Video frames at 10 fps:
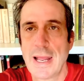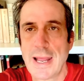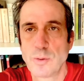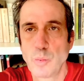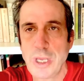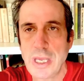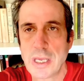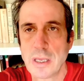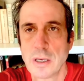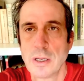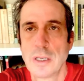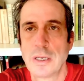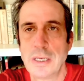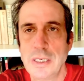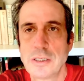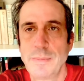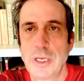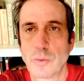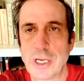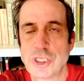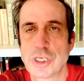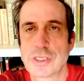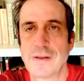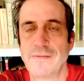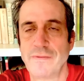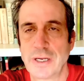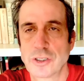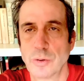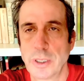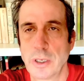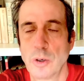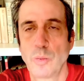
And we need to be gracious in victory.